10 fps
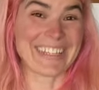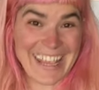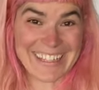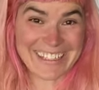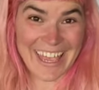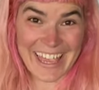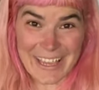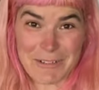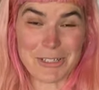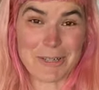the next day,
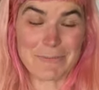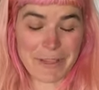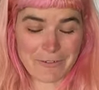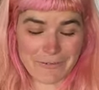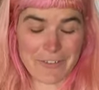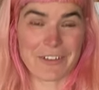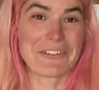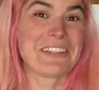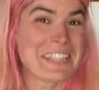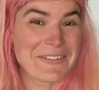we're going to do the big
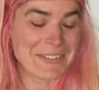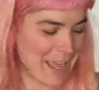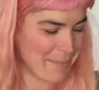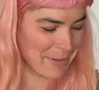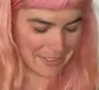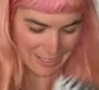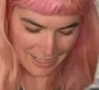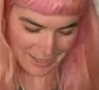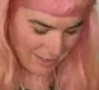reveal and see what happened in